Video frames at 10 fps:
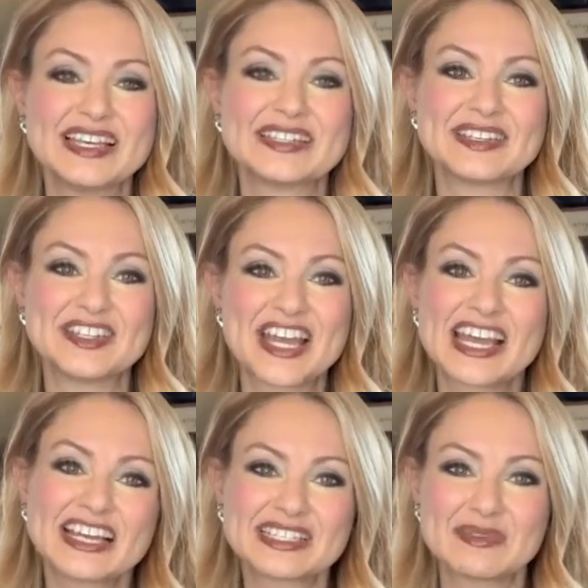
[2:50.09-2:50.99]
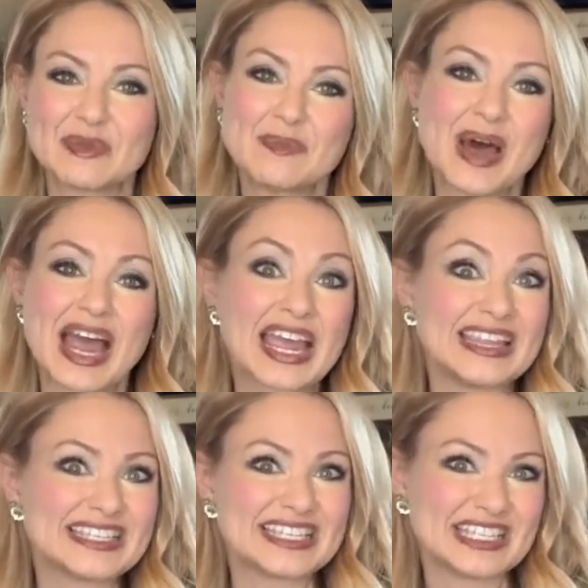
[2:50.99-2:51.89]
So check out some of the
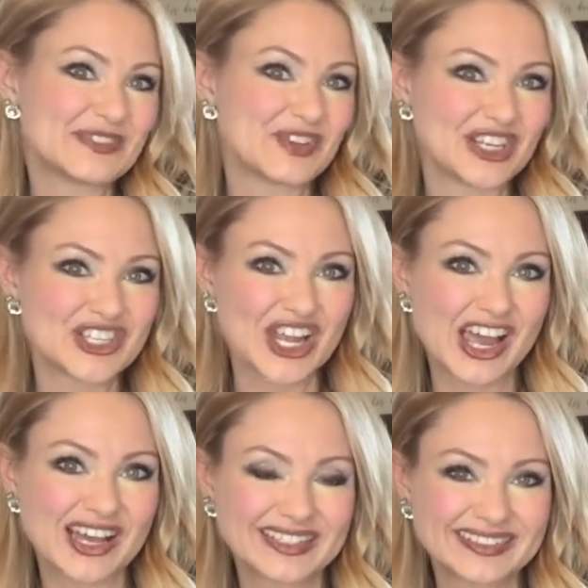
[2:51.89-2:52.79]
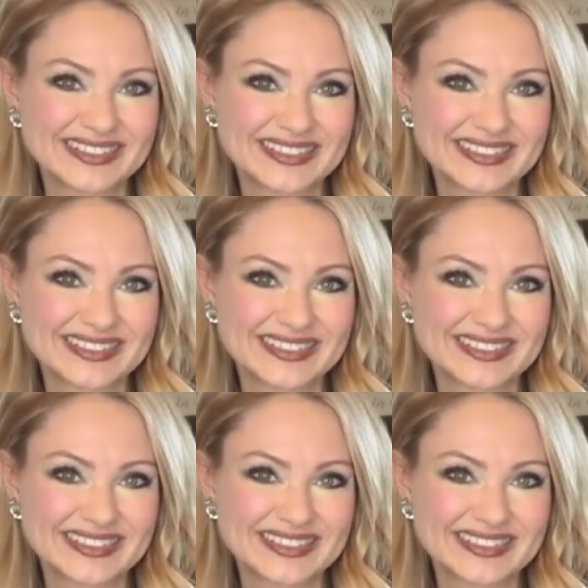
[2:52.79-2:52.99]
behind the scenes footage I got.